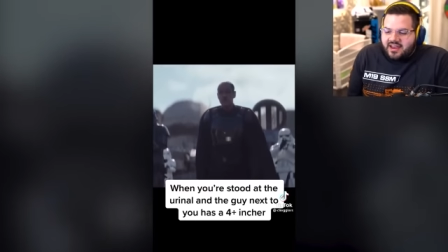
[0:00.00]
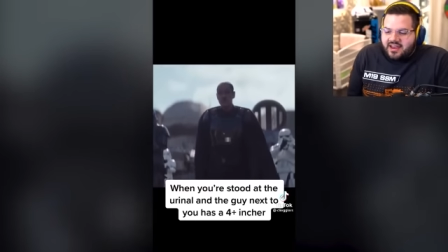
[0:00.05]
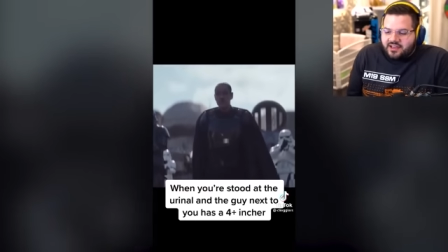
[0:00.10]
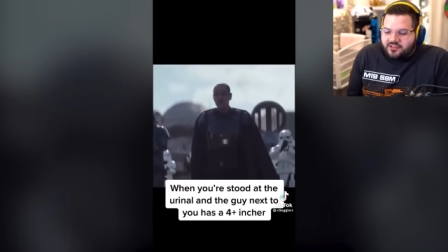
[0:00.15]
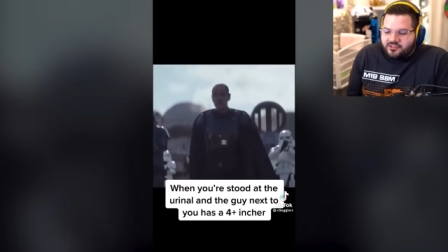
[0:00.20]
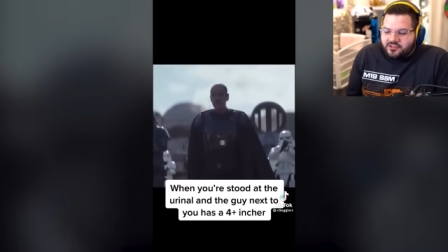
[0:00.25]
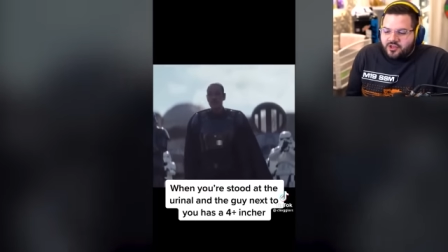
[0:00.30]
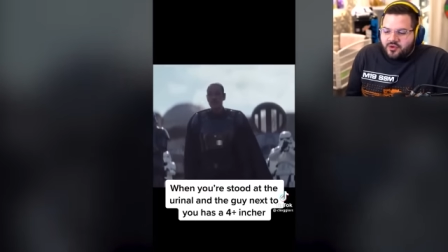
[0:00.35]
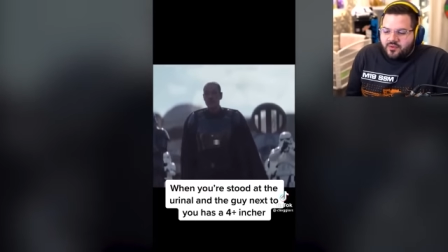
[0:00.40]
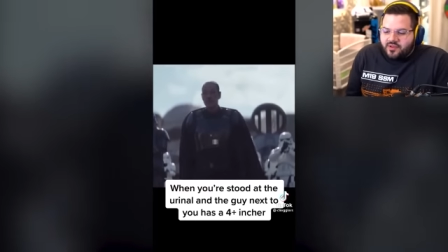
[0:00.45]

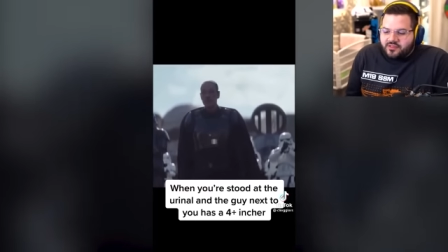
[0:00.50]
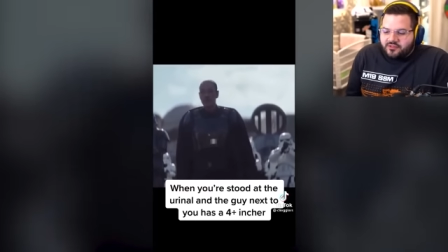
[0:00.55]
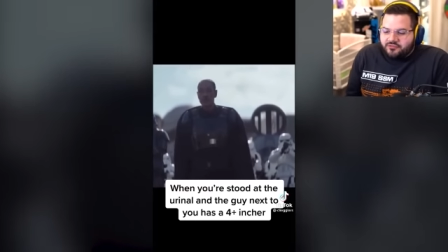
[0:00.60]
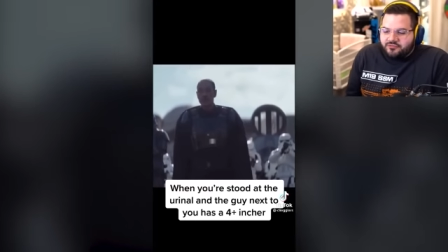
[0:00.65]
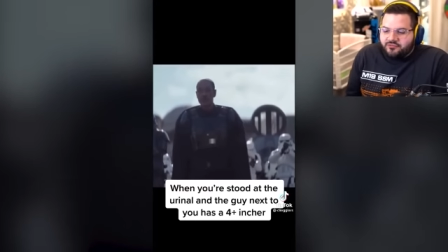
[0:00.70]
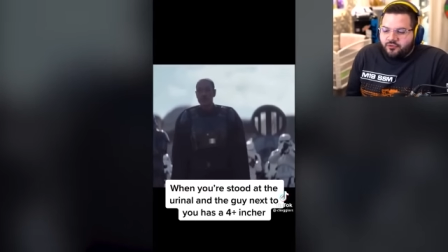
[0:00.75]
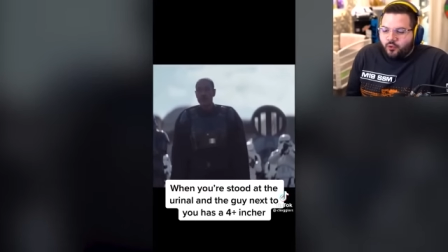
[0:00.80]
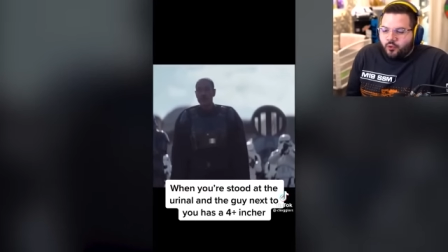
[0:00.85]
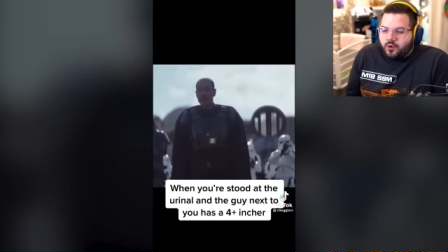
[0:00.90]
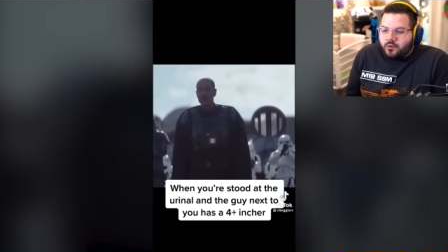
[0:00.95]
next to you has a
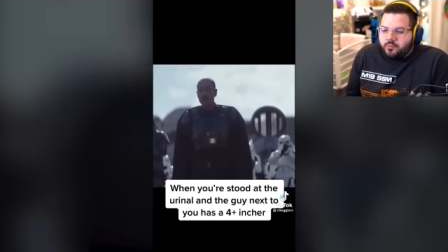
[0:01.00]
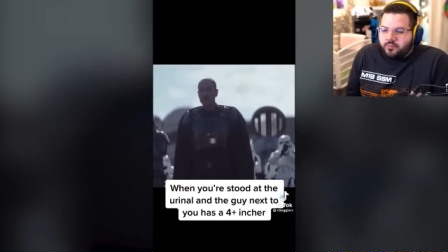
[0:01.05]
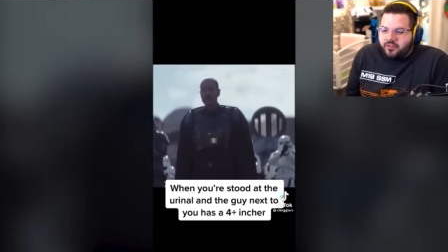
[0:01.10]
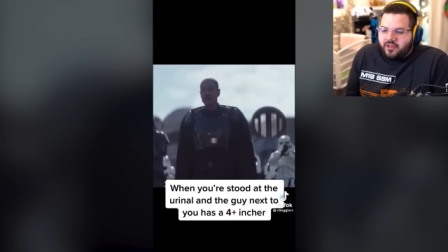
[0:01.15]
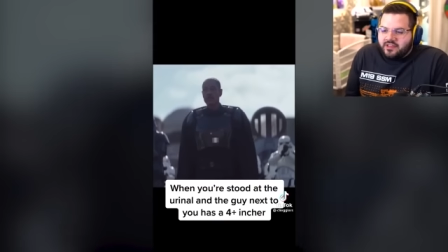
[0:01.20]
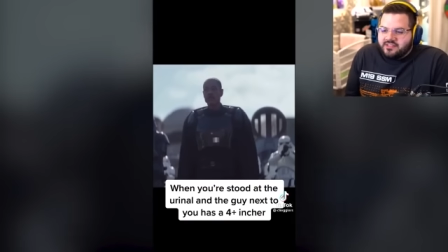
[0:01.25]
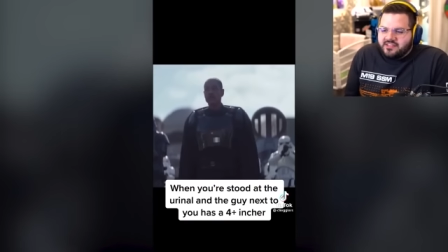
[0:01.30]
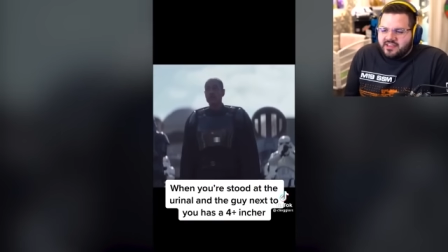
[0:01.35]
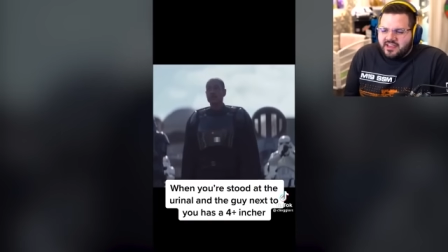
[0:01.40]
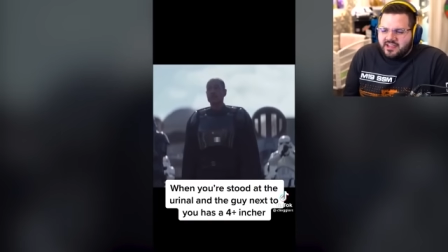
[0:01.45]
four
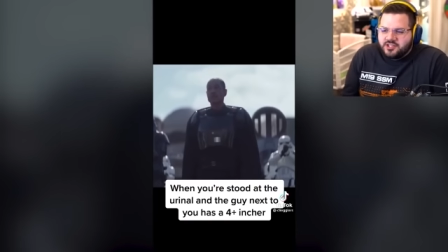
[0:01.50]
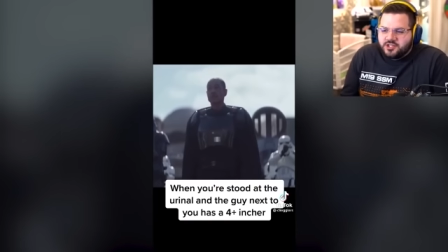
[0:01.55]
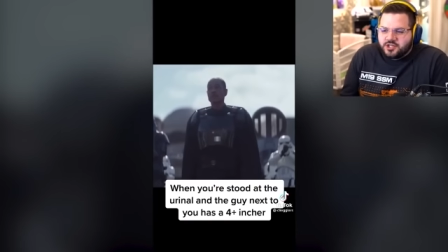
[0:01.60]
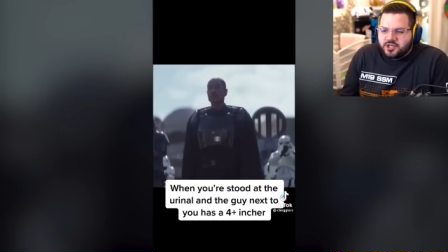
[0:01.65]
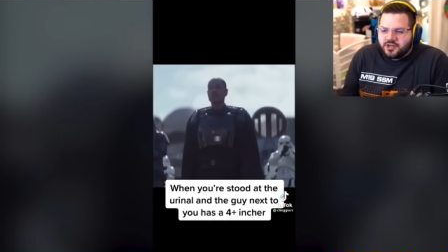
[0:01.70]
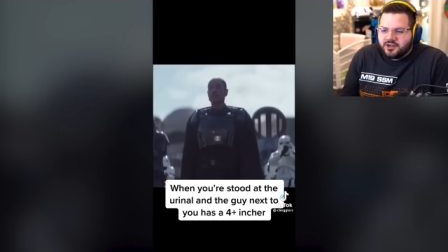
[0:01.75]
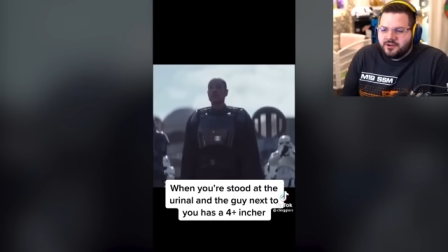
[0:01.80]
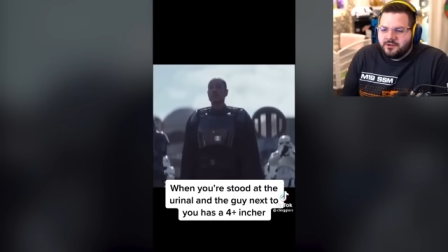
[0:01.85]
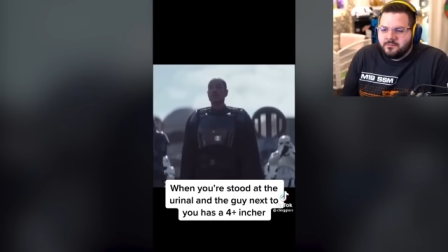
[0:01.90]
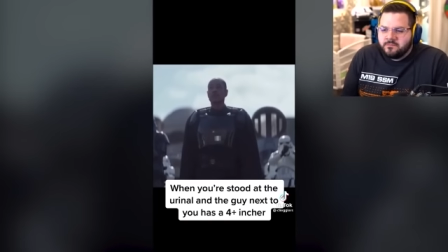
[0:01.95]
plus
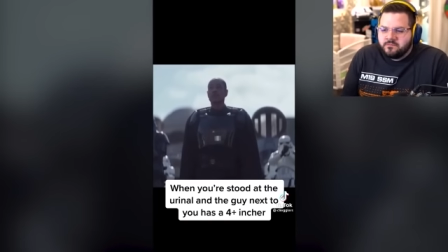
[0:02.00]
incher.